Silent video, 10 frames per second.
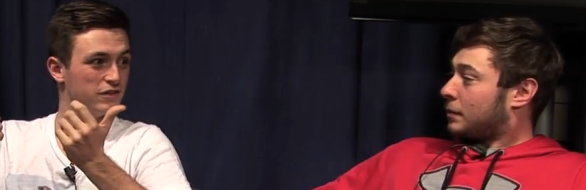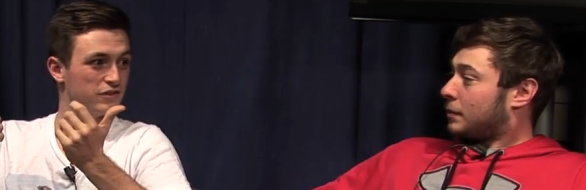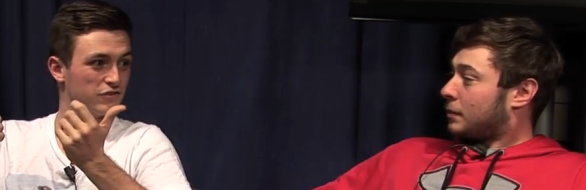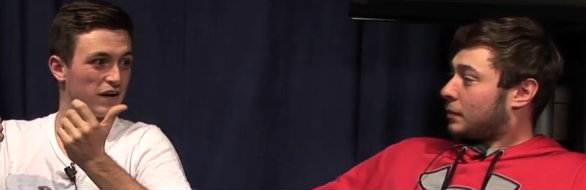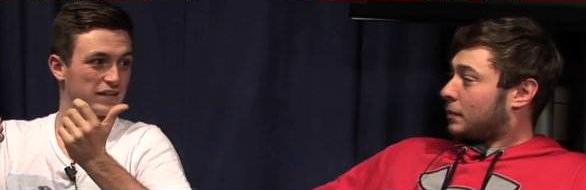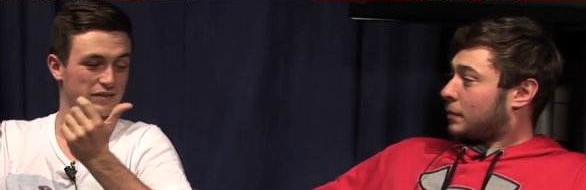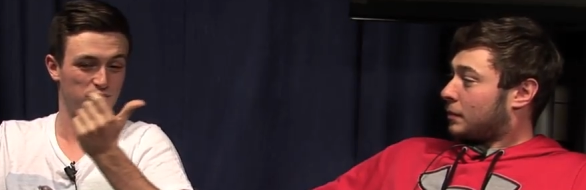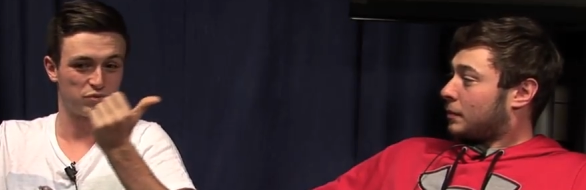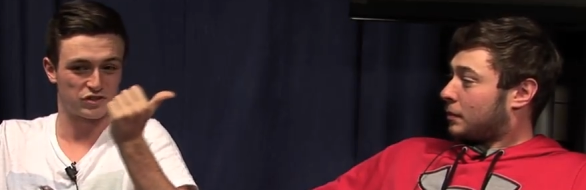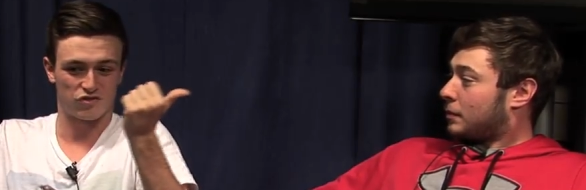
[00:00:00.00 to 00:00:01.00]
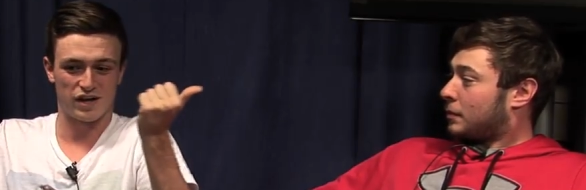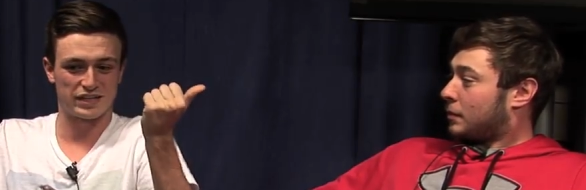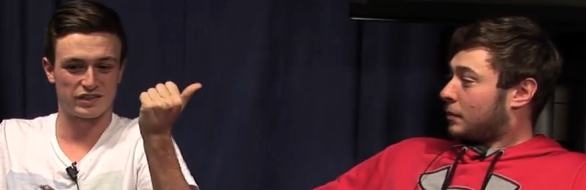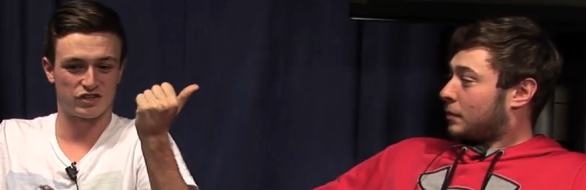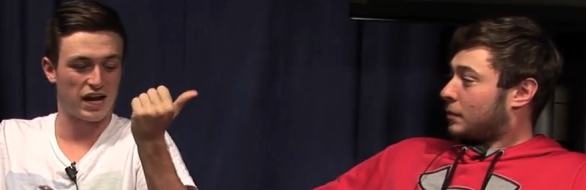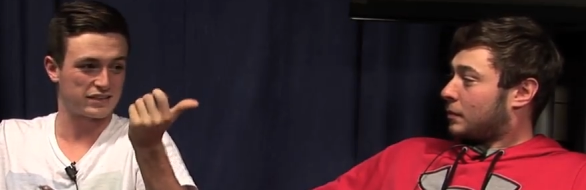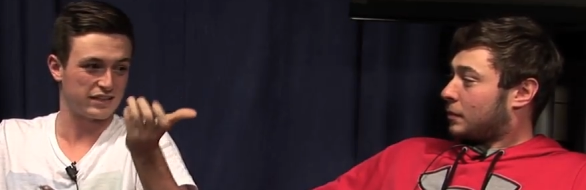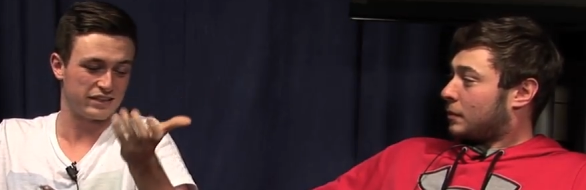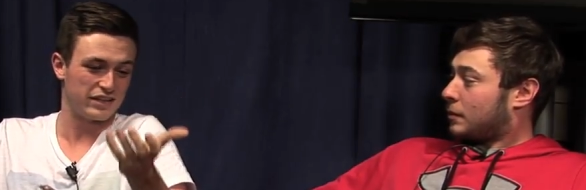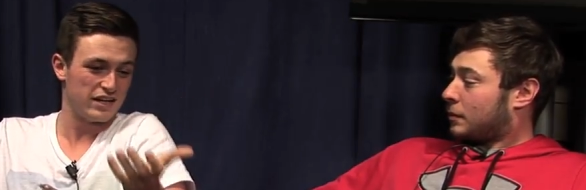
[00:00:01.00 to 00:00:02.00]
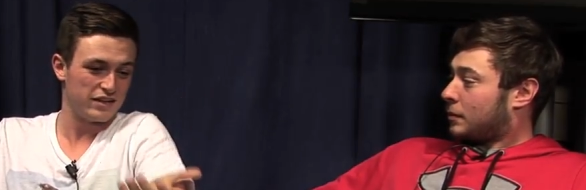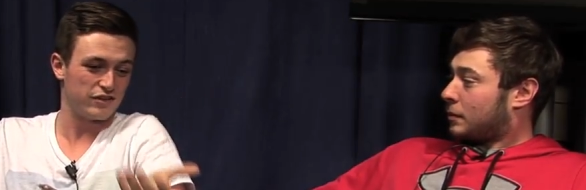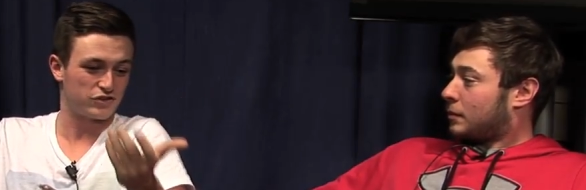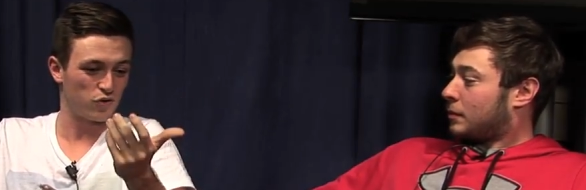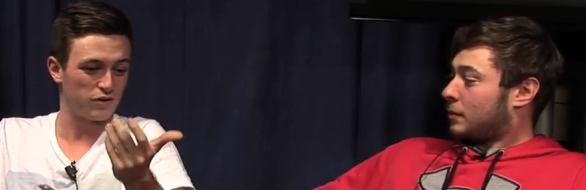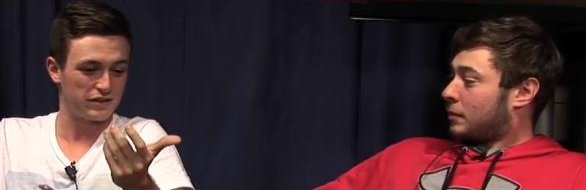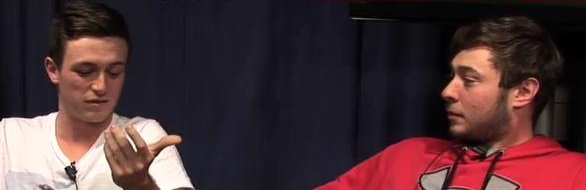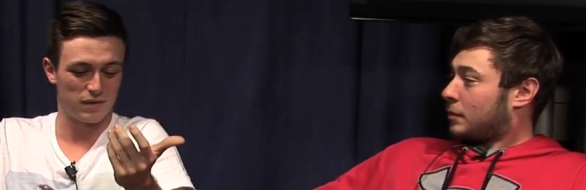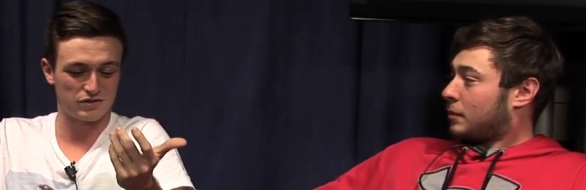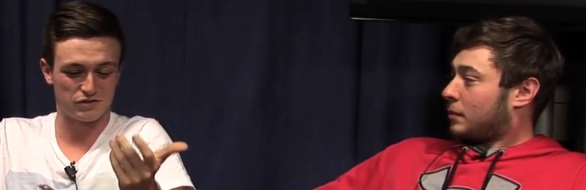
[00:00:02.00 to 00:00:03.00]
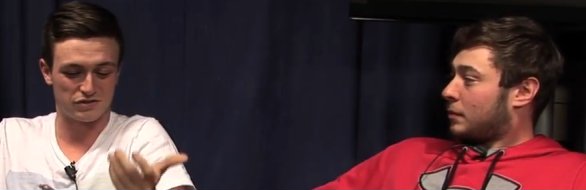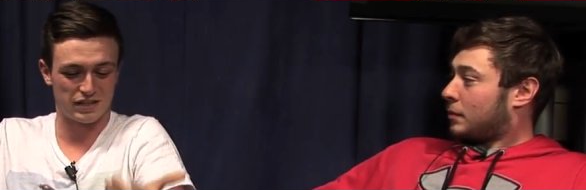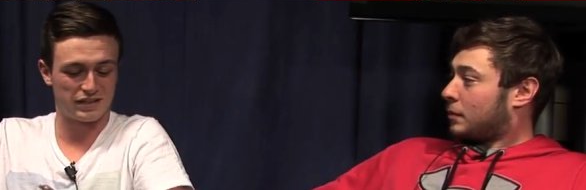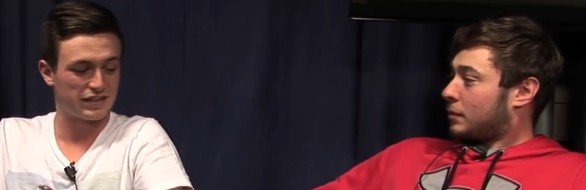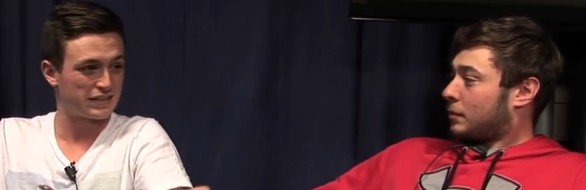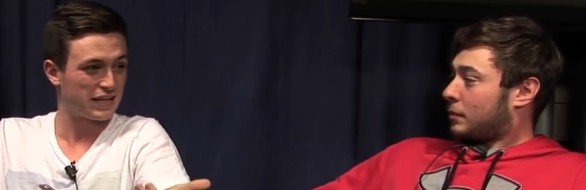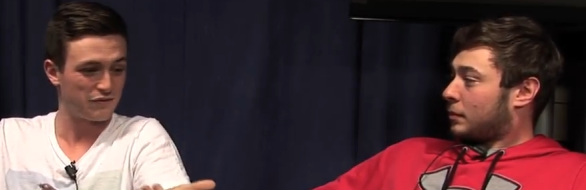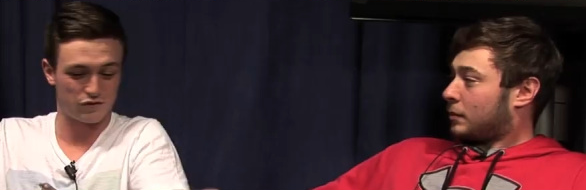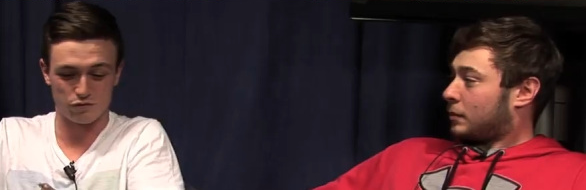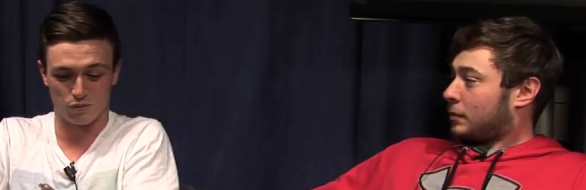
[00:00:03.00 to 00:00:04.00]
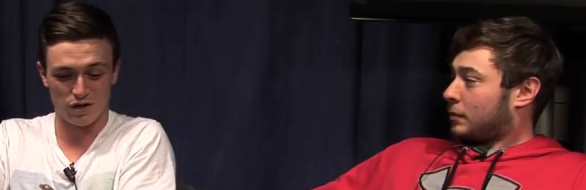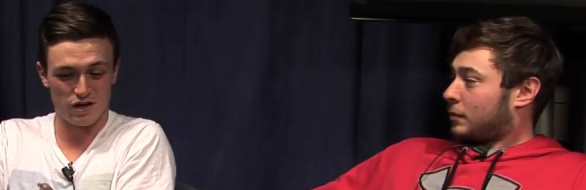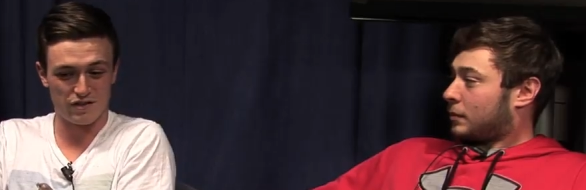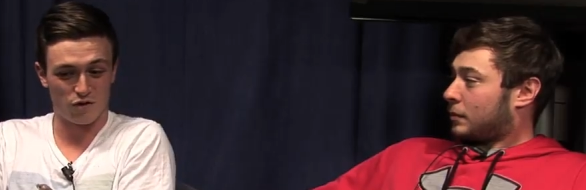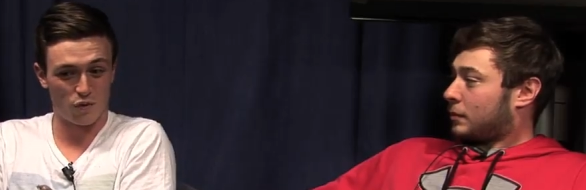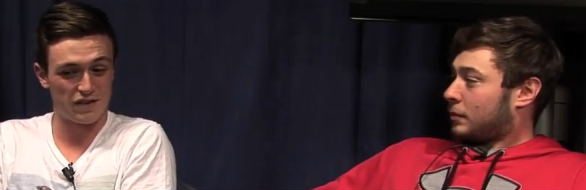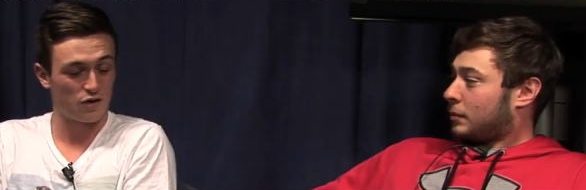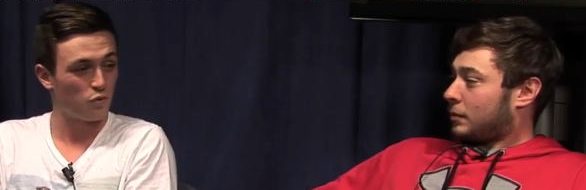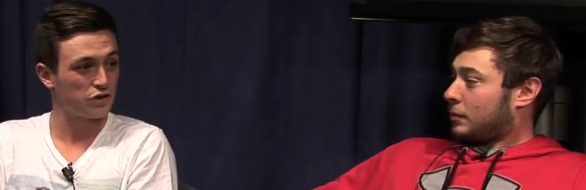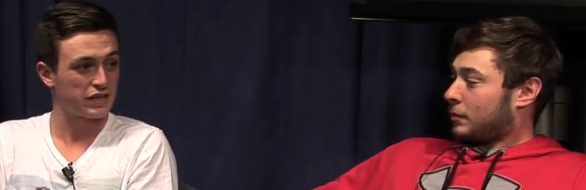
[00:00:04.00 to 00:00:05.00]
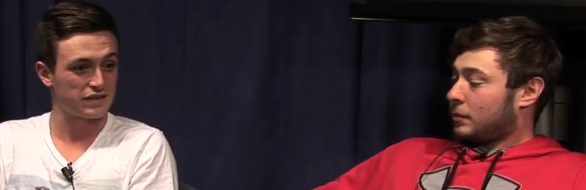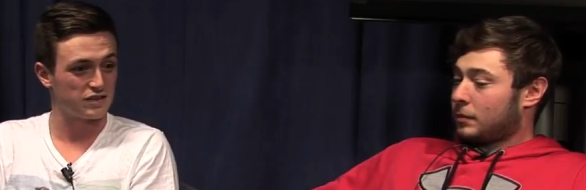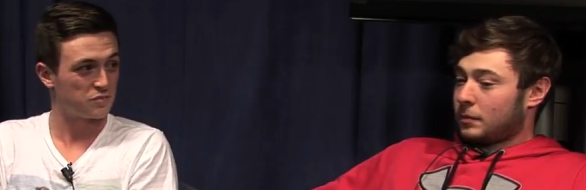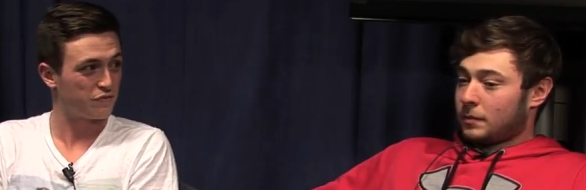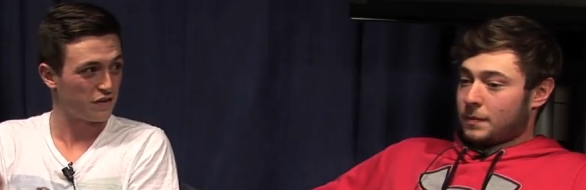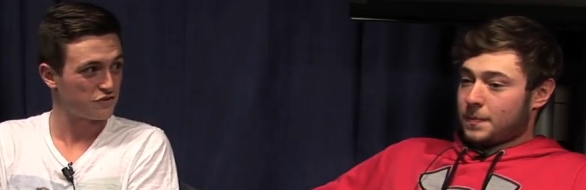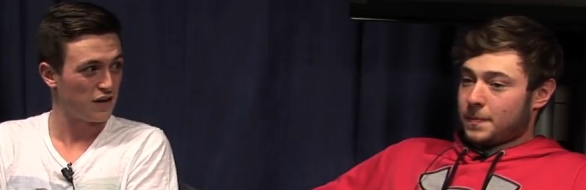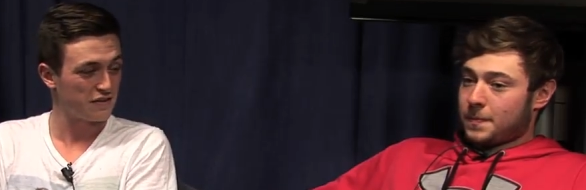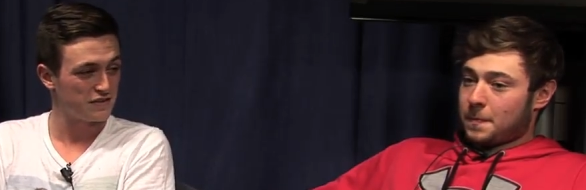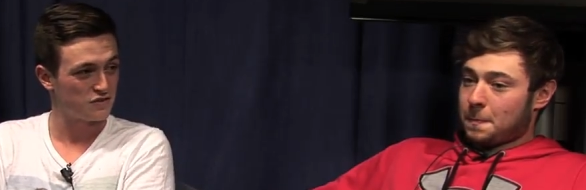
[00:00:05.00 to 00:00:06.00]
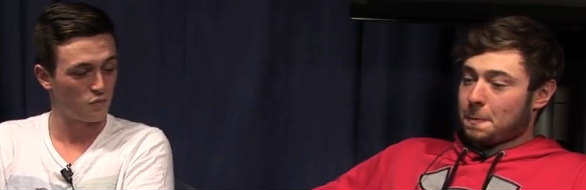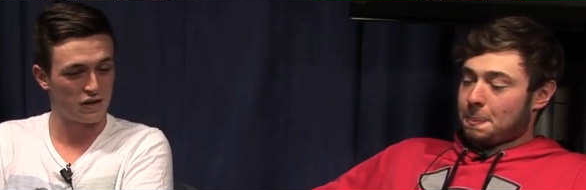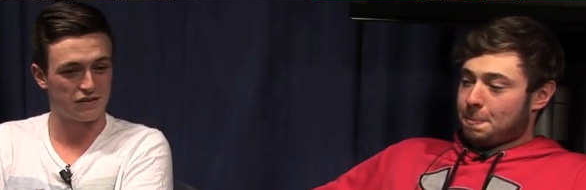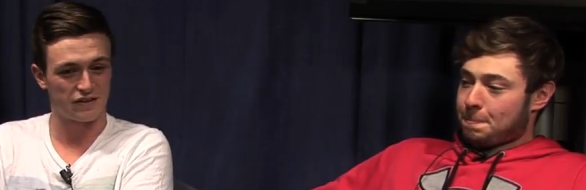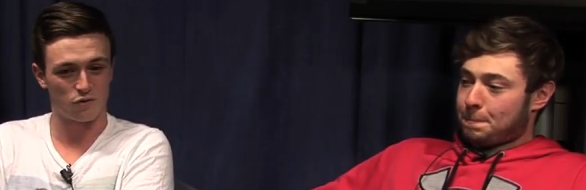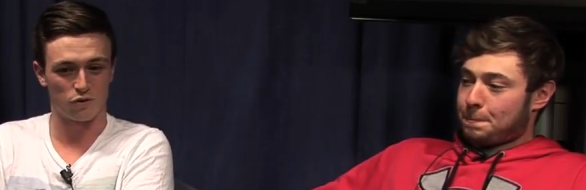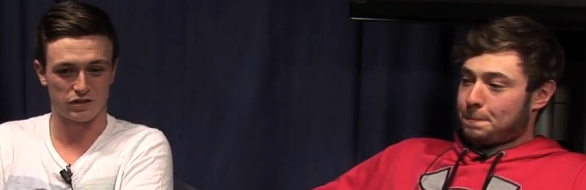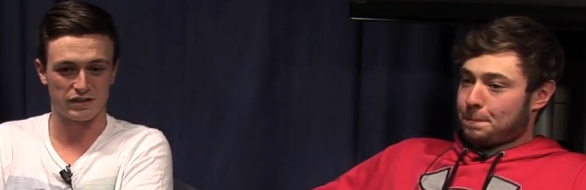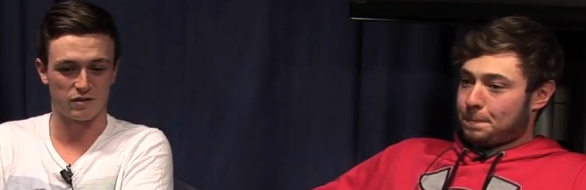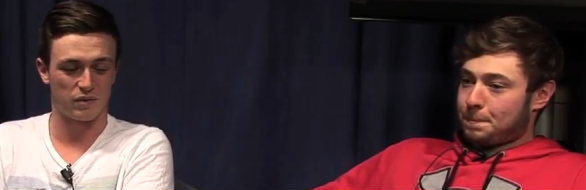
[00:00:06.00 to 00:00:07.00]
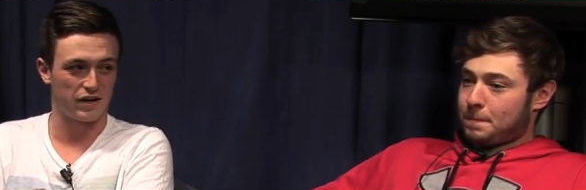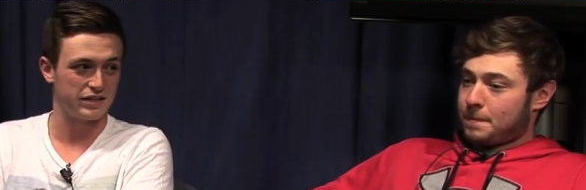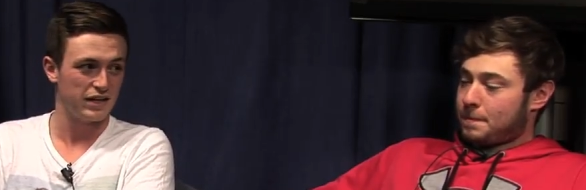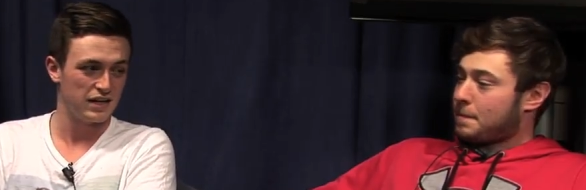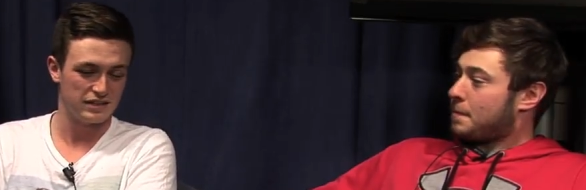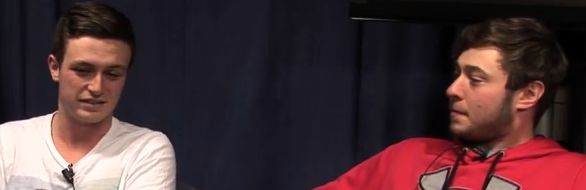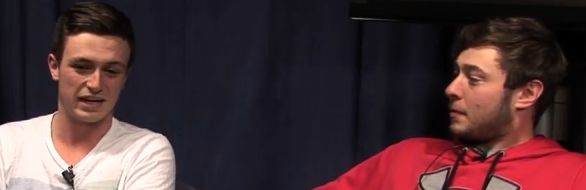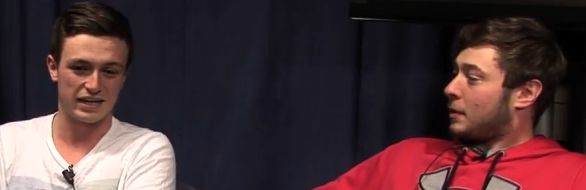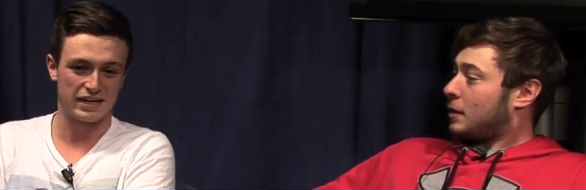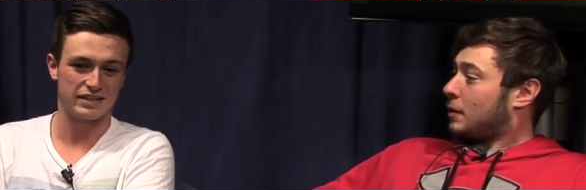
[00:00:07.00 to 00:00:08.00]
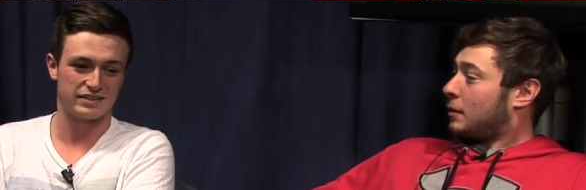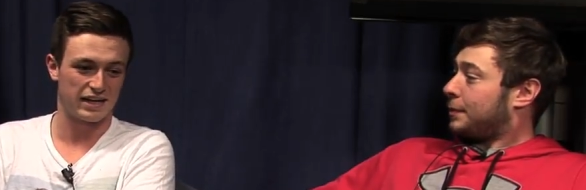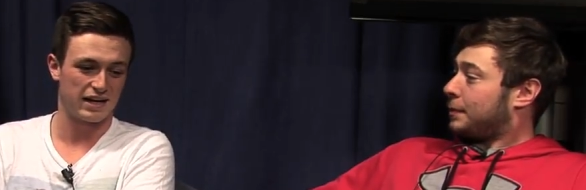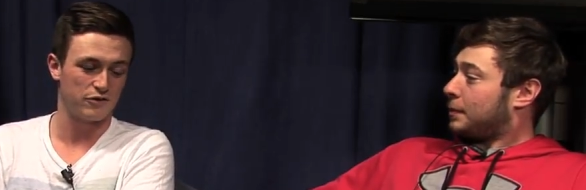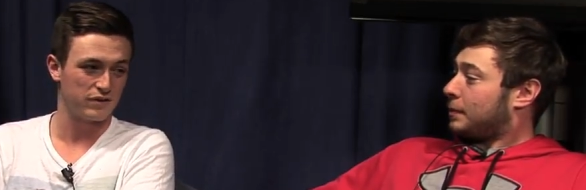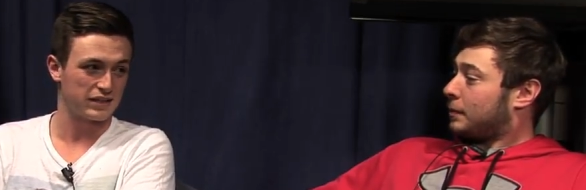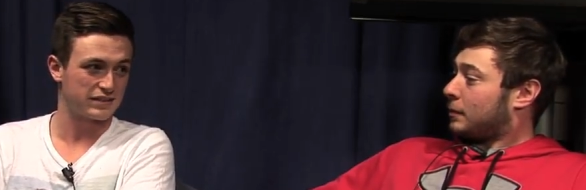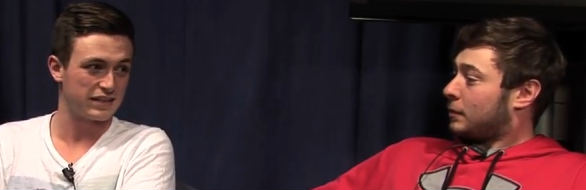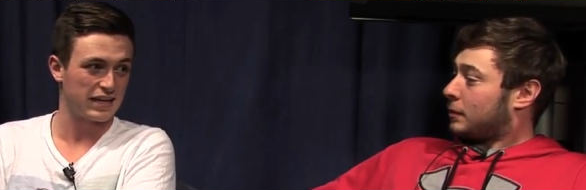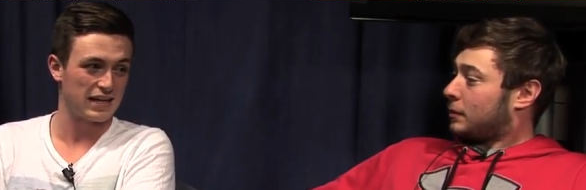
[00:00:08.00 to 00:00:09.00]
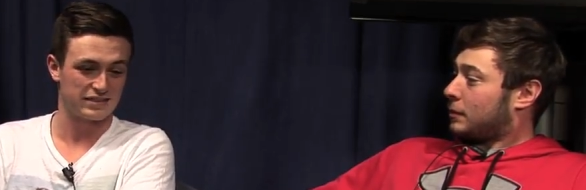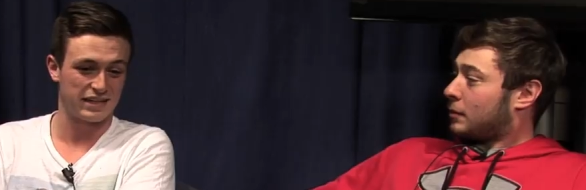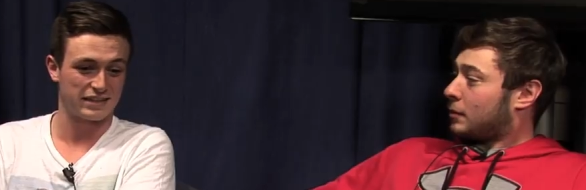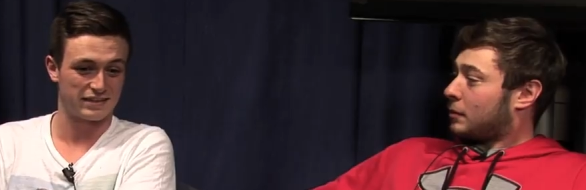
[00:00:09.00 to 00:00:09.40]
Speaker 1: trying to get jacked, and they're shortening their muscles, and they can view the way they're working, these professional athletes, the way that they're working their body day in and day out, like they can't take it.